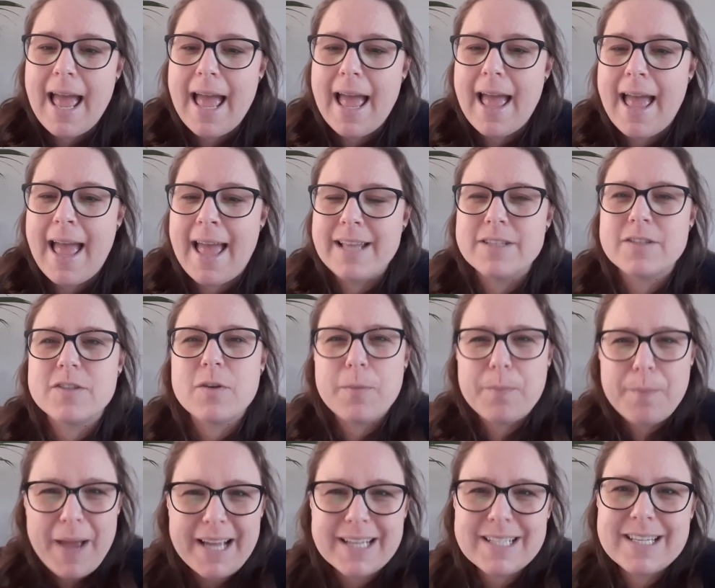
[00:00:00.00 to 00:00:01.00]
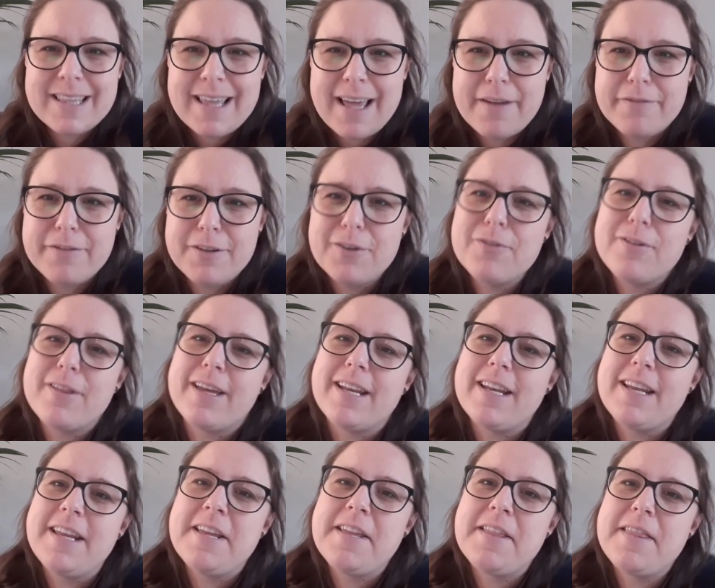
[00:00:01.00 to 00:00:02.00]
And so back to that view
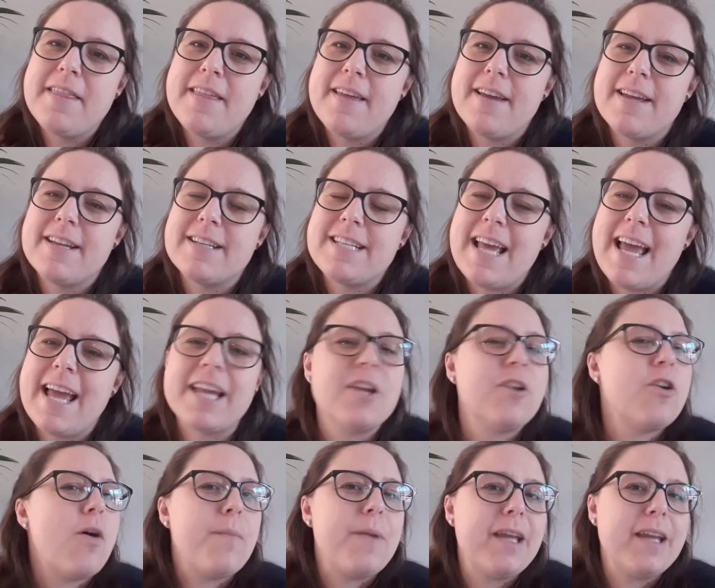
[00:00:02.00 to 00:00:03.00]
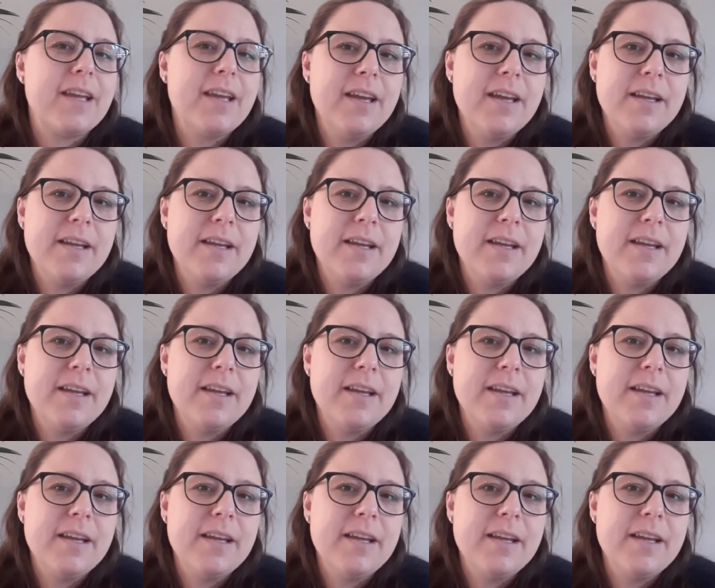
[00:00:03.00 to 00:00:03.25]
that economic